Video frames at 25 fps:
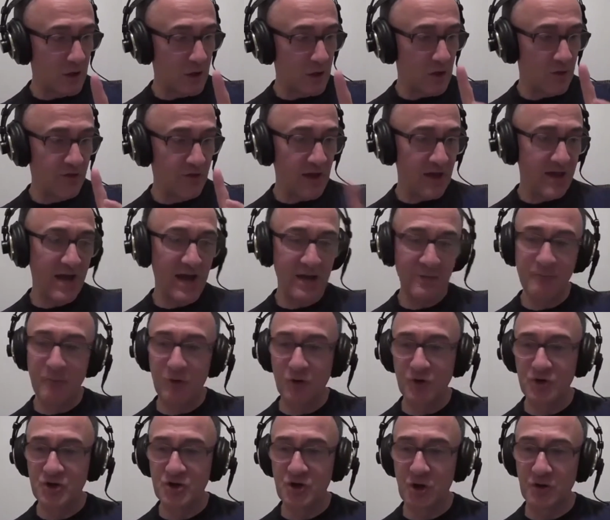They had more
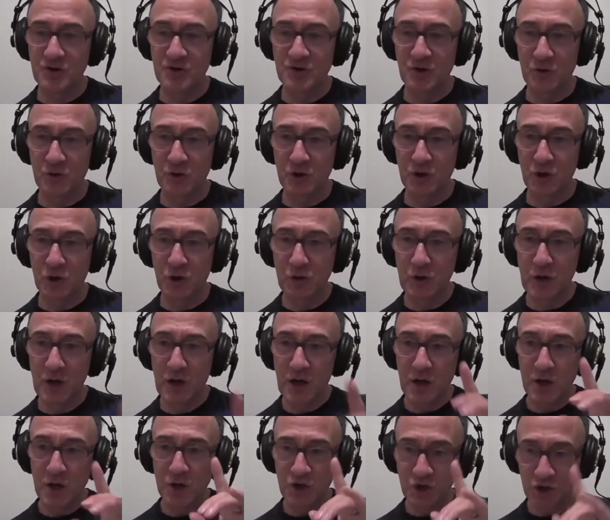shots on goal.
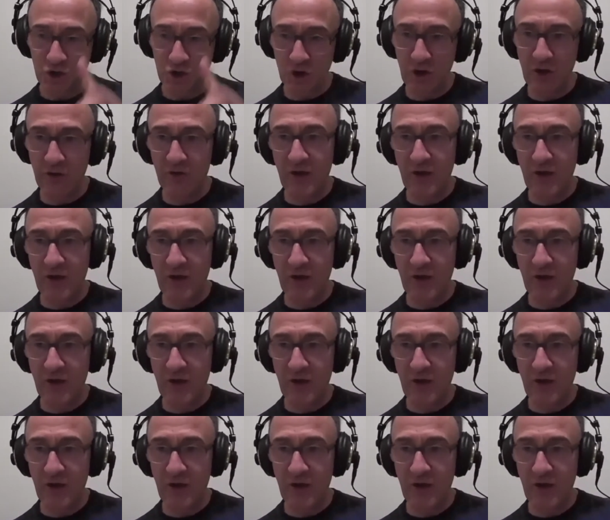Should